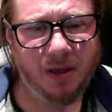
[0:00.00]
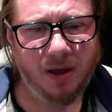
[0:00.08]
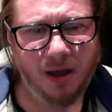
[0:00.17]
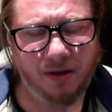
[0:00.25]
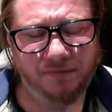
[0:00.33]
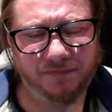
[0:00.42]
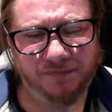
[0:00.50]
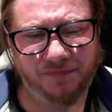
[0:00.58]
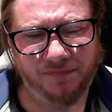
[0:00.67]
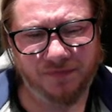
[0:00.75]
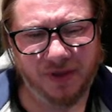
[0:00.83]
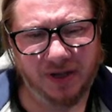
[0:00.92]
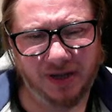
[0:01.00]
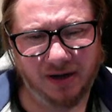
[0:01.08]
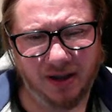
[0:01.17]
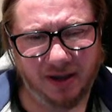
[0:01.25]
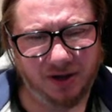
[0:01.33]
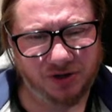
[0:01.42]
I'm feeling
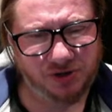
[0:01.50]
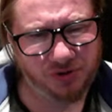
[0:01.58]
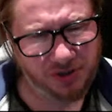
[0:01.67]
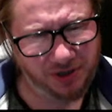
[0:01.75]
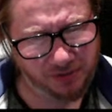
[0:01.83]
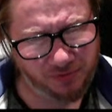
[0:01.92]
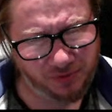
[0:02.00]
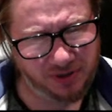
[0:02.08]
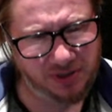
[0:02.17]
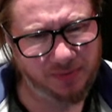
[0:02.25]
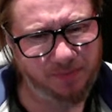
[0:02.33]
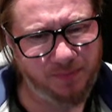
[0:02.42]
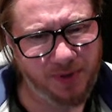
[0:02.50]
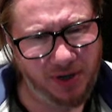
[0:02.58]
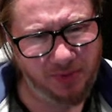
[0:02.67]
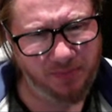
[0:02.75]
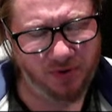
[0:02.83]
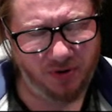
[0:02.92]
like I should take with the B
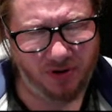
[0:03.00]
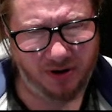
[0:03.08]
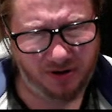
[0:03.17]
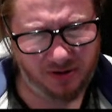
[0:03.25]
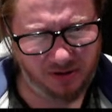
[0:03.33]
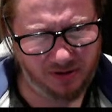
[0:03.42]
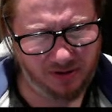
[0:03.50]
pawn.